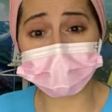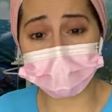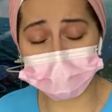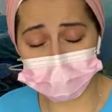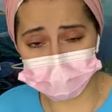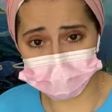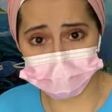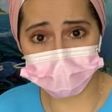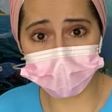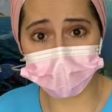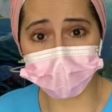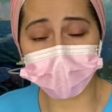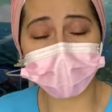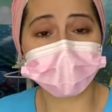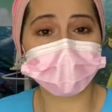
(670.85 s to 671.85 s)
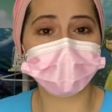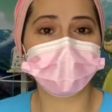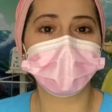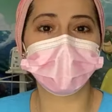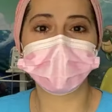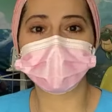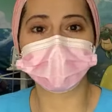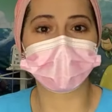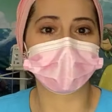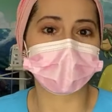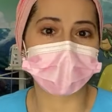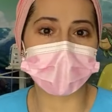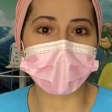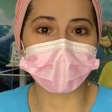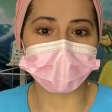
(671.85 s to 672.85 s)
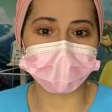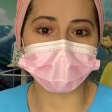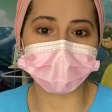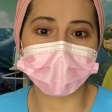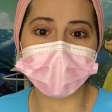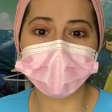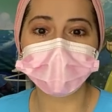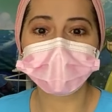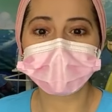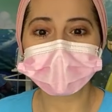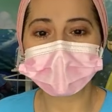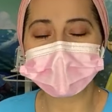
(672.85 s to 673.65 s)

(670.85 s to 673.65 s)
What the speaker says: And they don't feel comfortable, it's not going to happen, right?